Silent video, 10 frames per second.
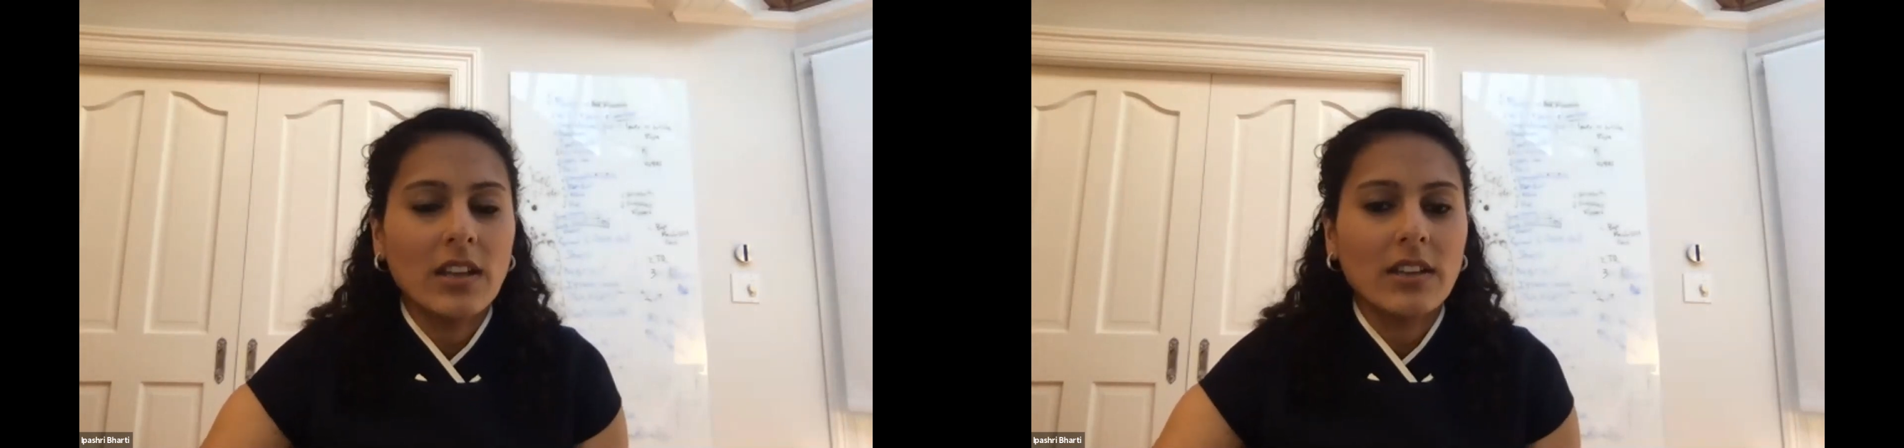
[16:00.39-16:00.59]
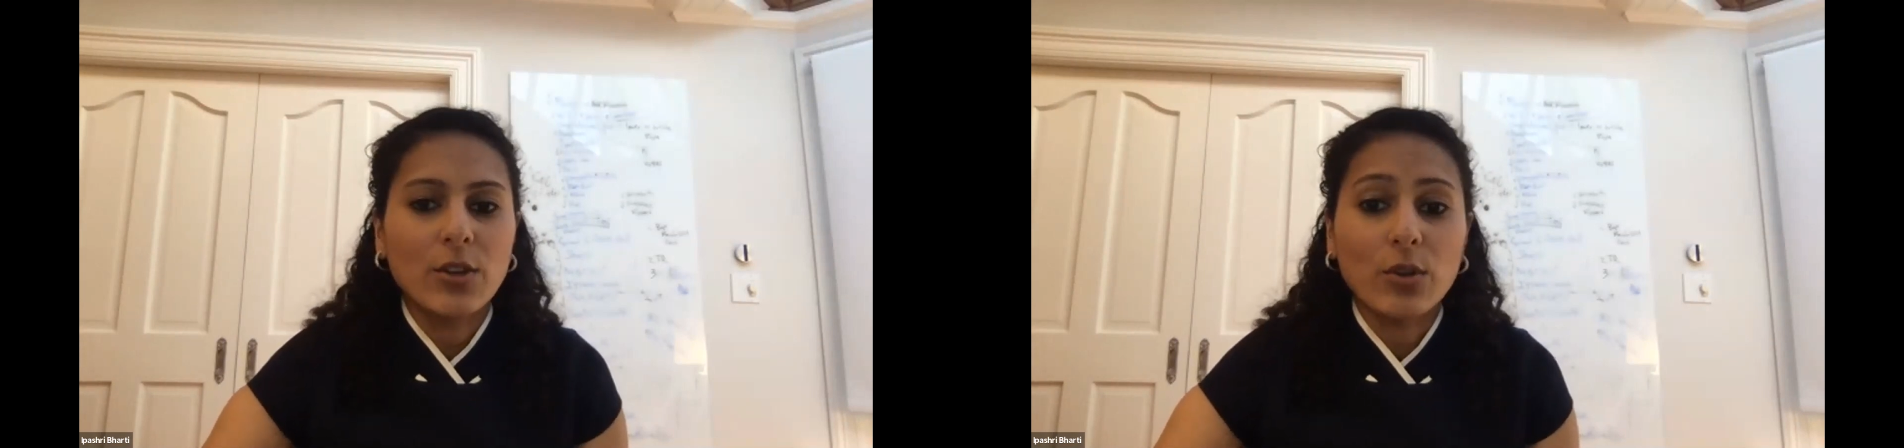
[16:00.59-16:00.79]

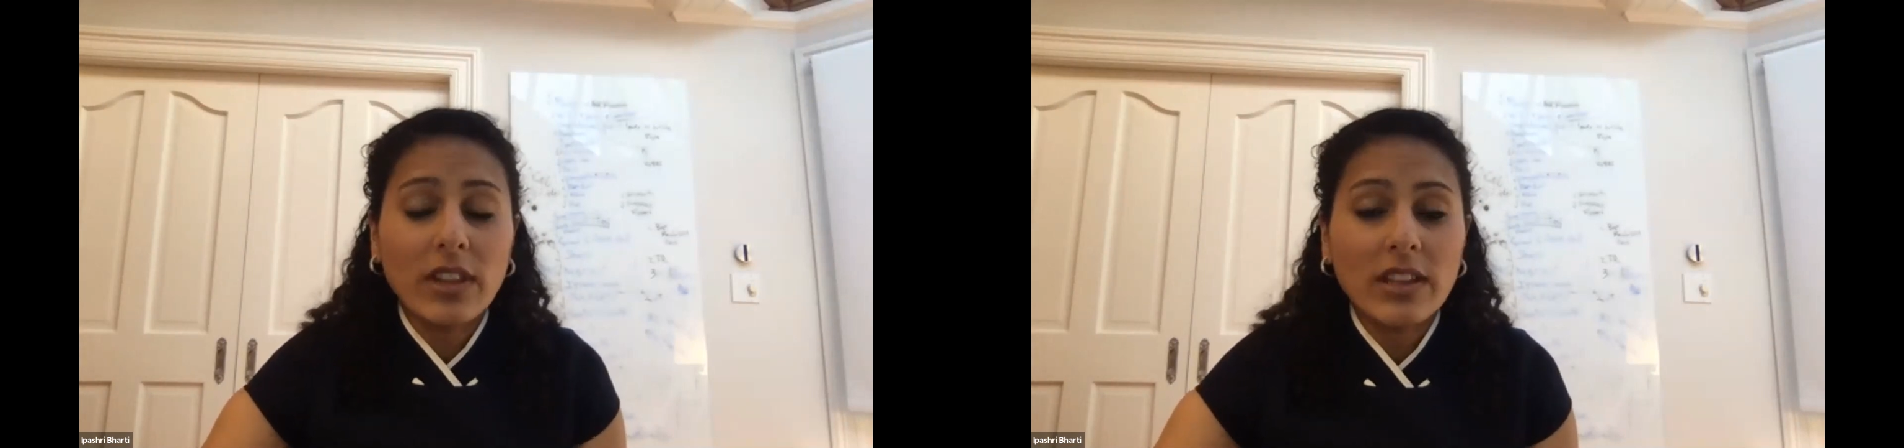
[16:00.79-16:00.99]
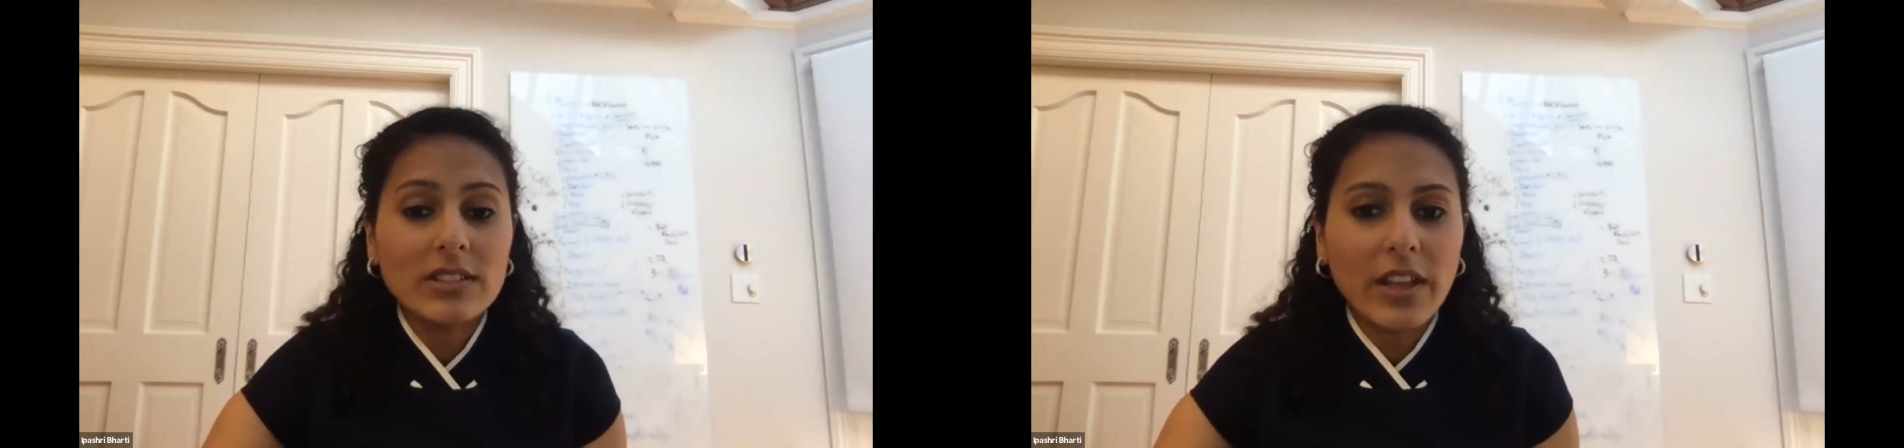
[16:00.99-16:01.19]
You know,
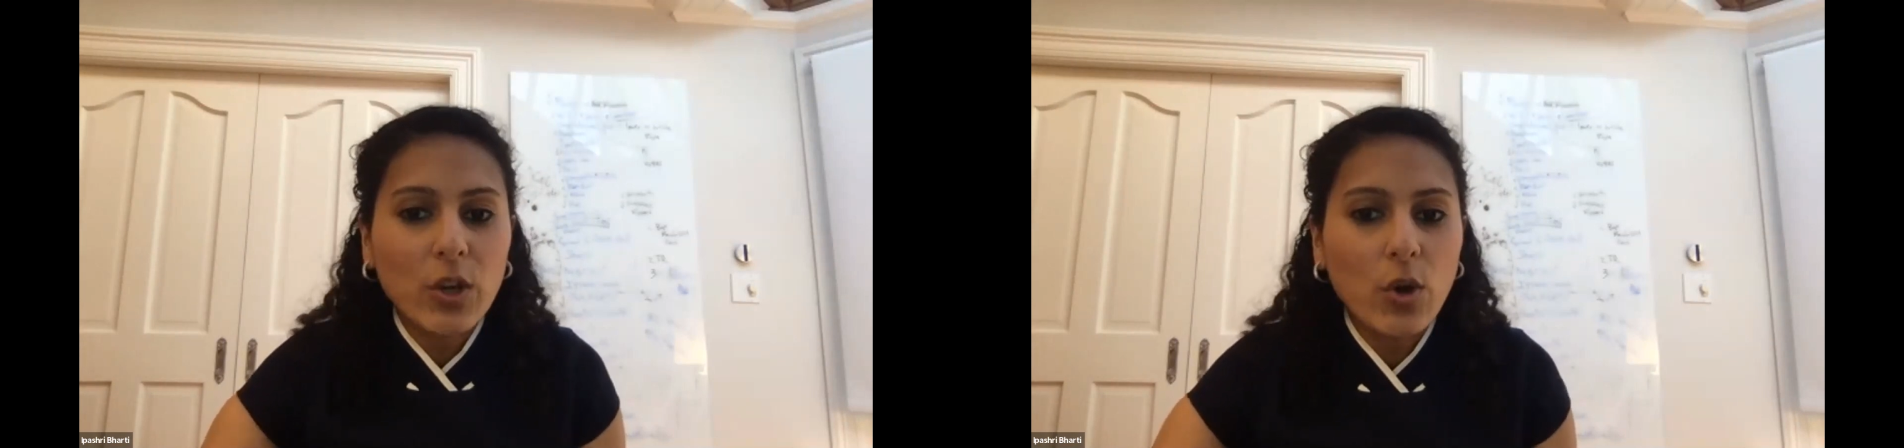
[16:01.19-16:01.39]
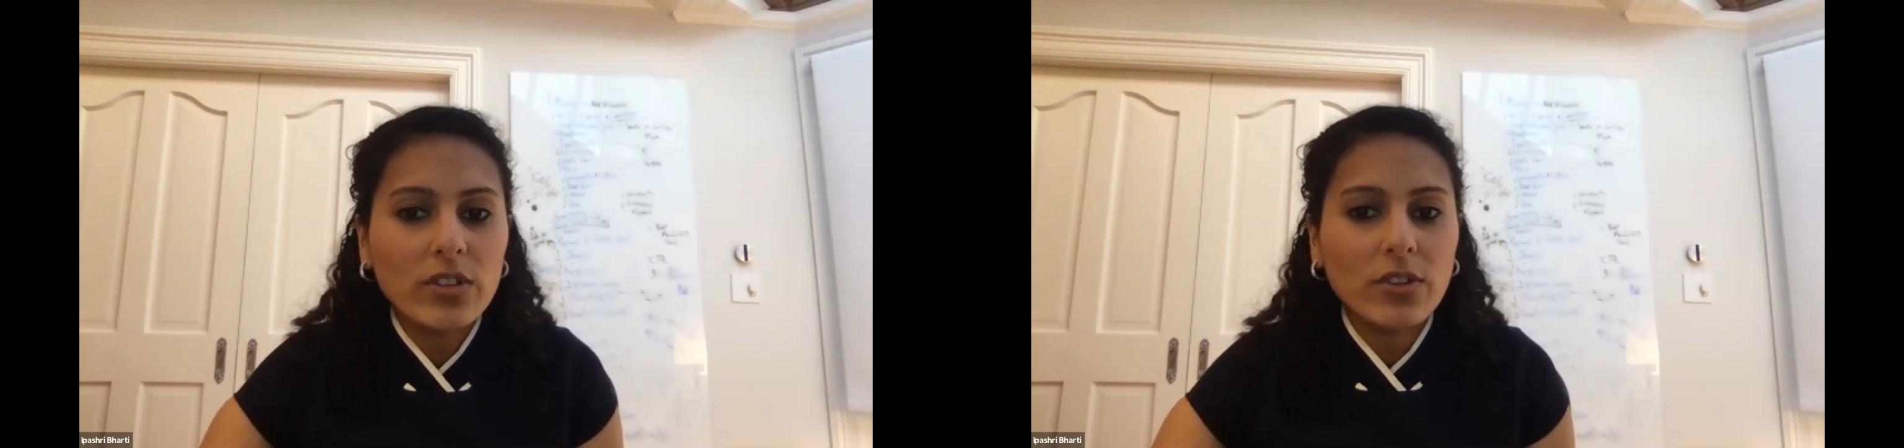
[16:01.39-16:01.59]
things like
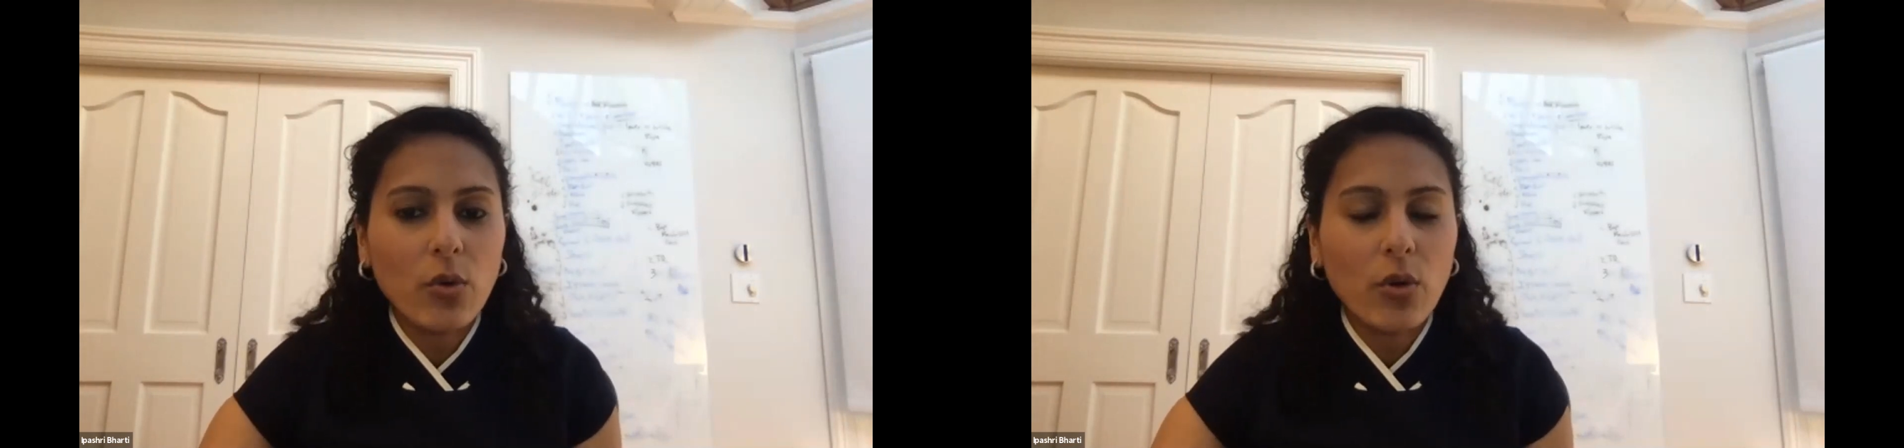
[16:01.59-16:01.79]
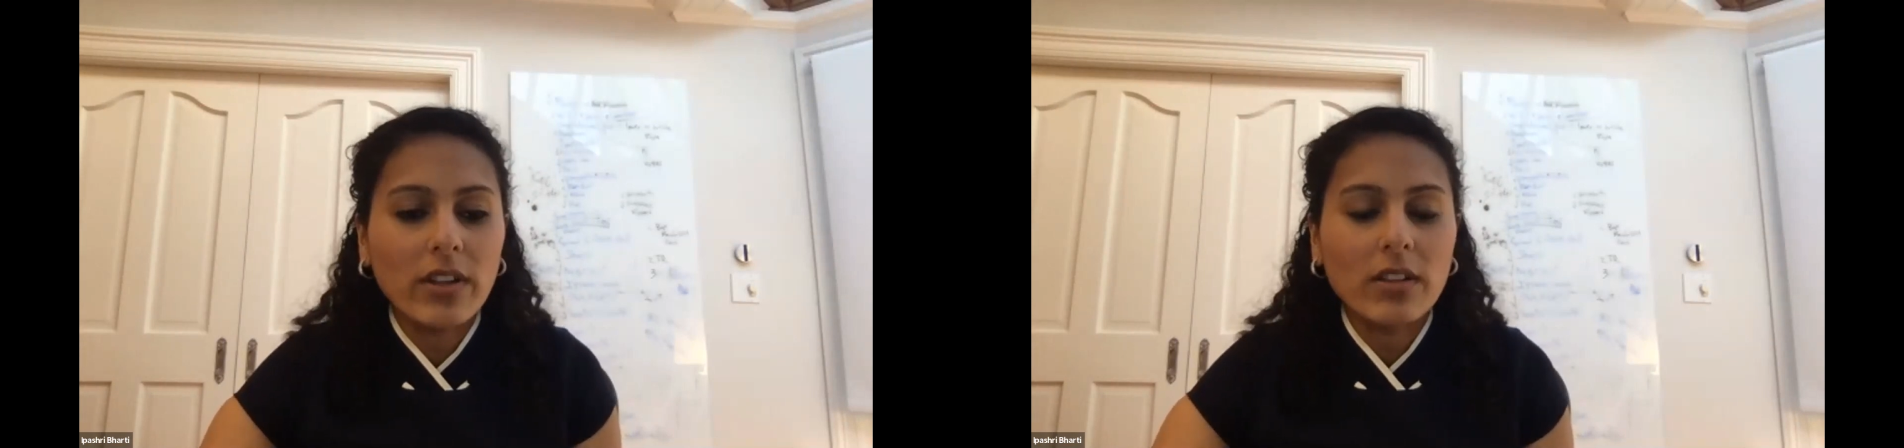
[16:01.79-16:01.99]
coconut
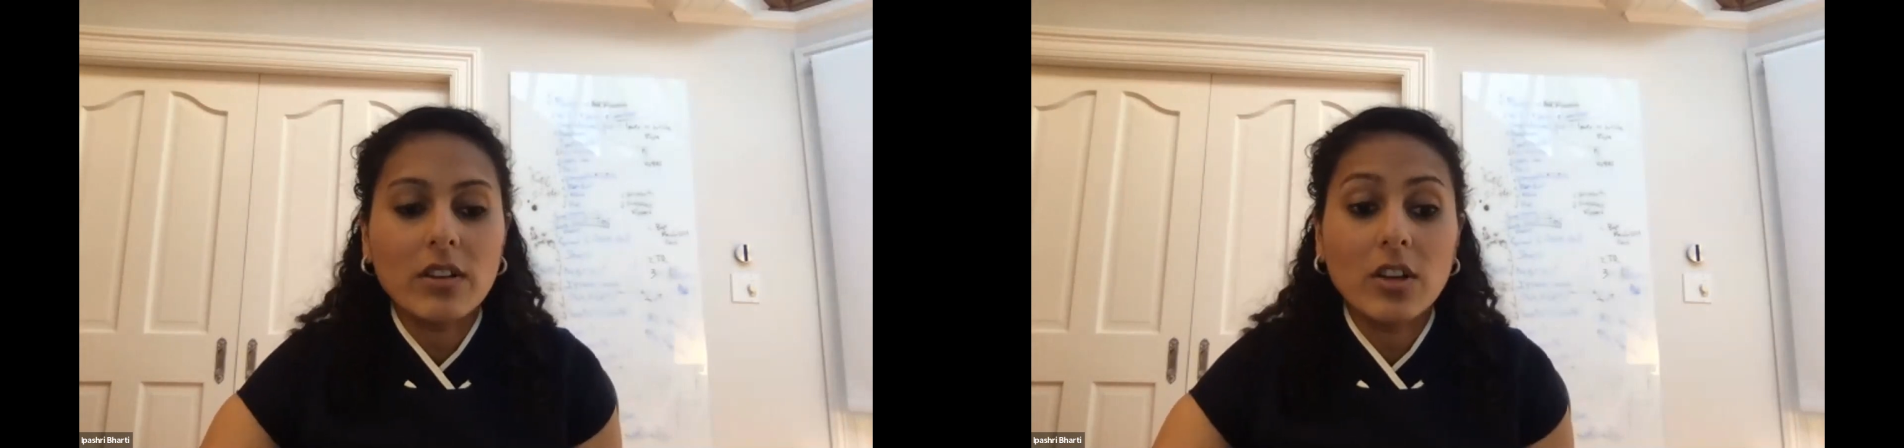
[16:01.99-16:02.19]
oil,